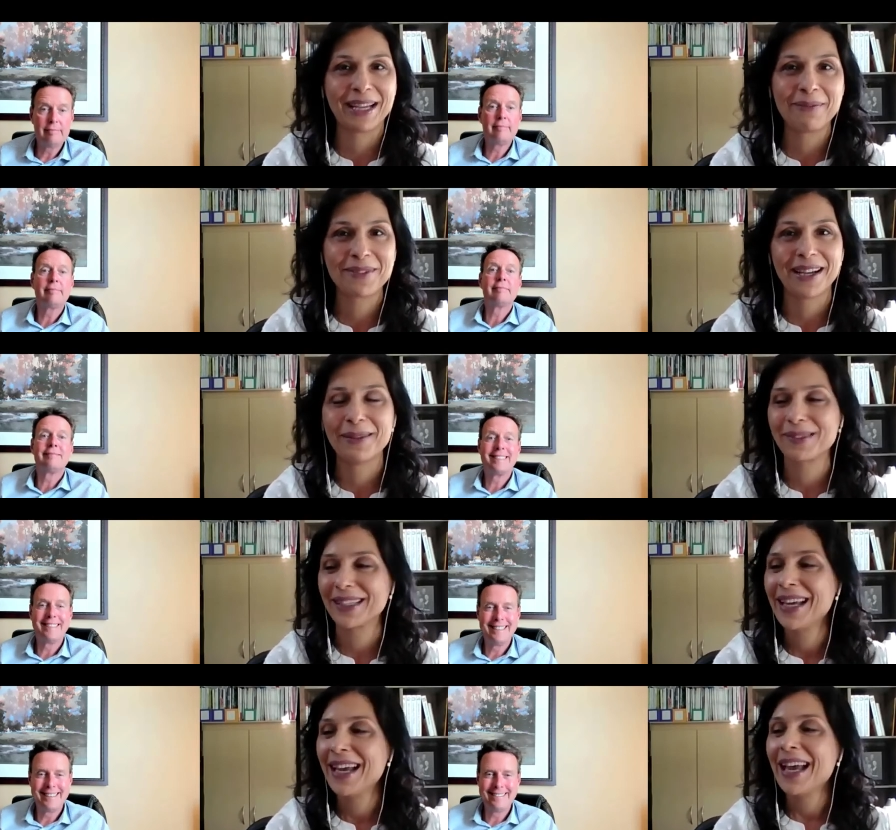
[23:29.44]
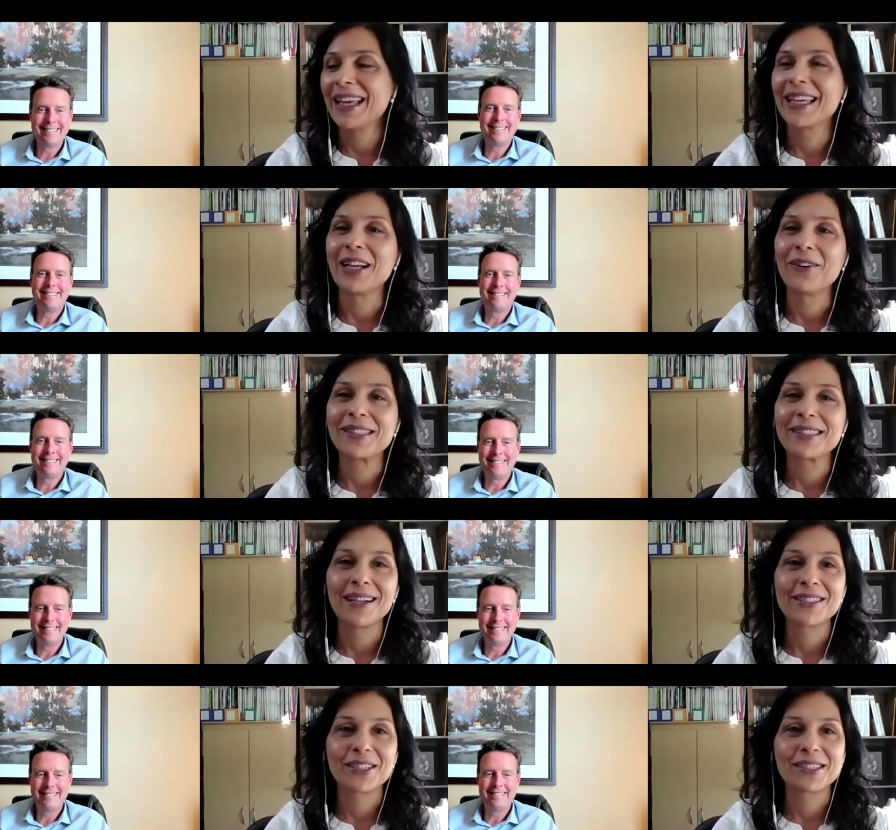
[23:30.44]
Speaker 1: Sometimes, you know, it's
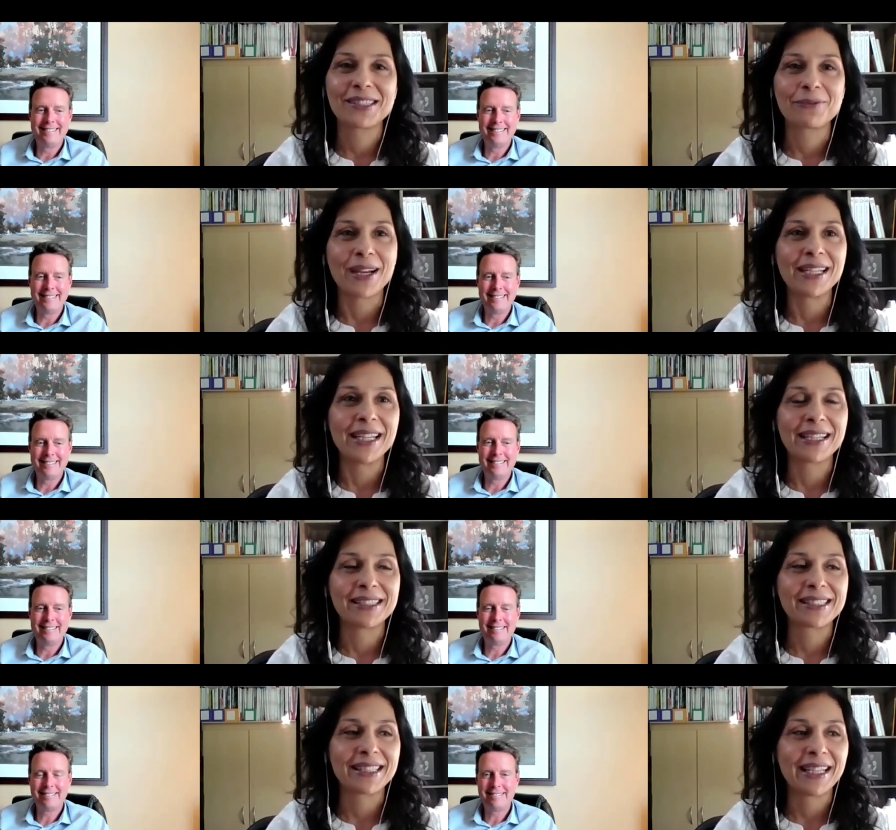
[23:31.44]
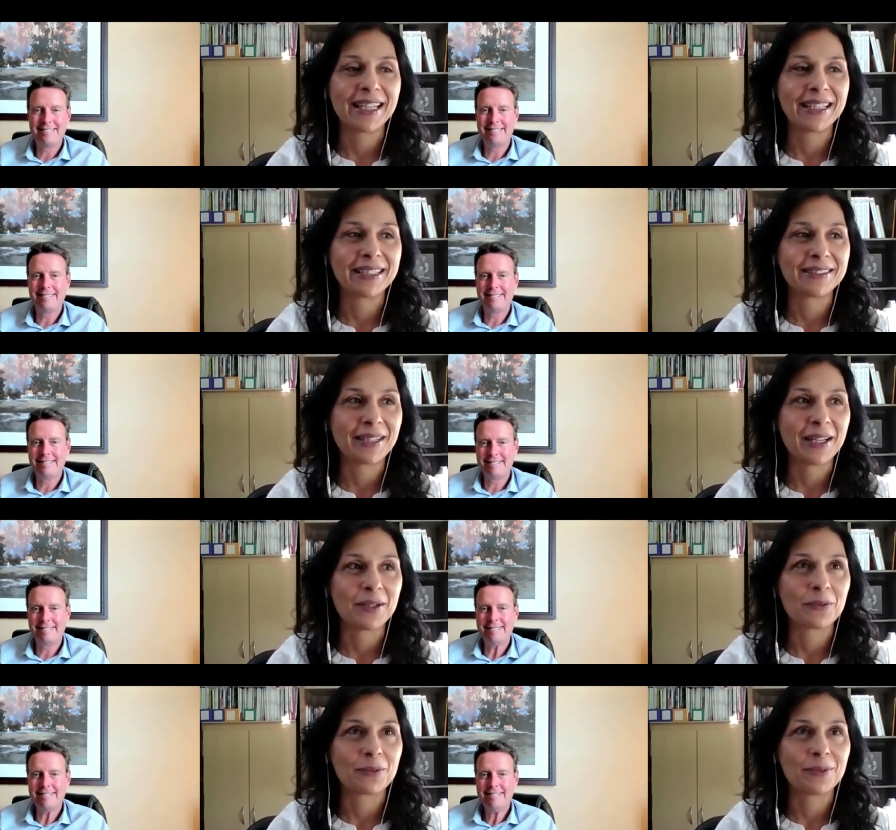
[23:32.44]
not just writing and sitting and
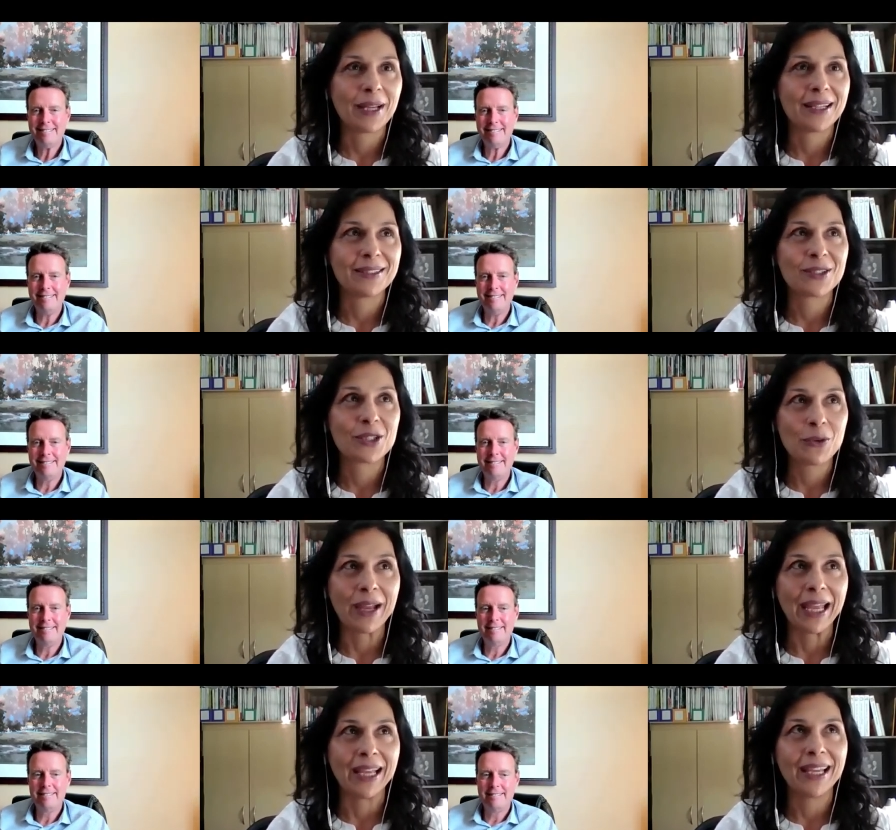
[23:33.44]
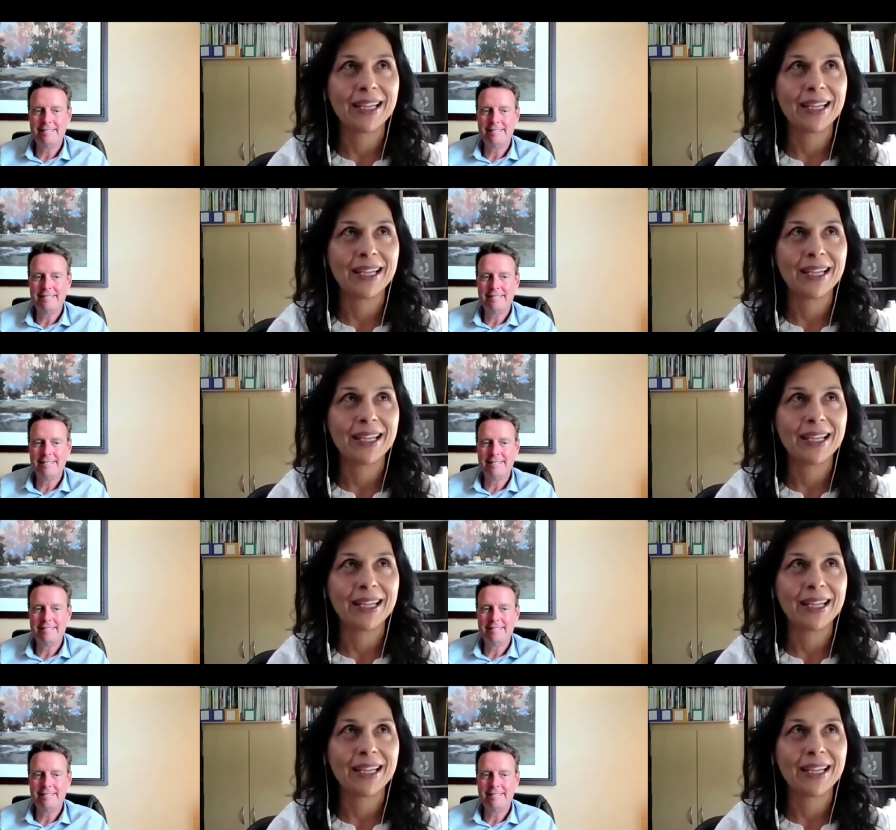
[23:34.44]
and and doing.